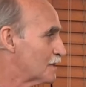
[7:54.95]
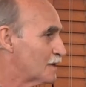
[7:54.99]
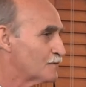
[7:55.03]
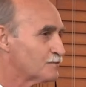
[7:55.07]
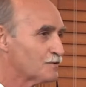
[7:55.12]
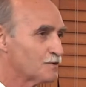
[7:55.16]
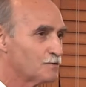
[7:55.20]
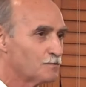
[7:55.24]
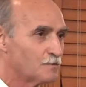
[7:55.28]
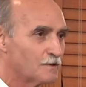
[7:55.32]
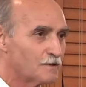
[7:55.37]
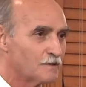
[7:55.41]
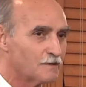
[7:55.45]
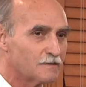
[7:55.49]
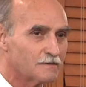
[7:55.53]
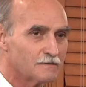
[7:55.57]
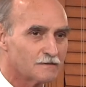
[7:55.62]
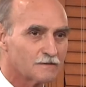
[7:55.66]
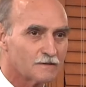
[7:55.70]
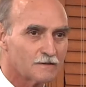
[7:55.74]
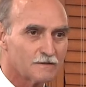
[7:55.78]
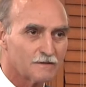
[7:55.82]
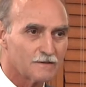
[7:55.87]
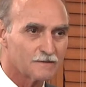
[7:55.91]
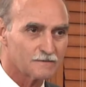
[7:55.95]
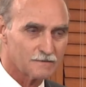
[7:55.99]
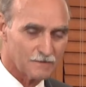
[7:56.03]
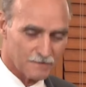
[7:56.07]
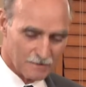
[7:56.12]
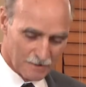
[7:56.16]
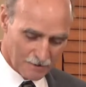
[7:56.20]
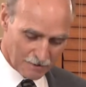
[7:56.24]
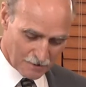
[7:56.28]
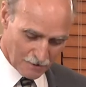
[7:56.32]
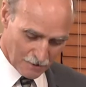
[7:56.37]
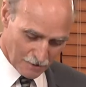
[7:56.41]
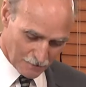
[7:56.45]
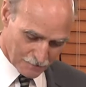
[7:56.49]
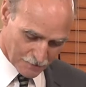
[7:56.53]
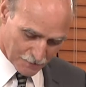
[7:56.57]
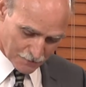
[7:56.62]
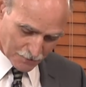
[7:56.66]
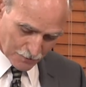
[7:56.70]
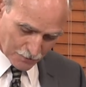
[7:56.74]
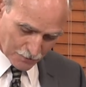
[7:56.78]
everywhere uh, to take care of us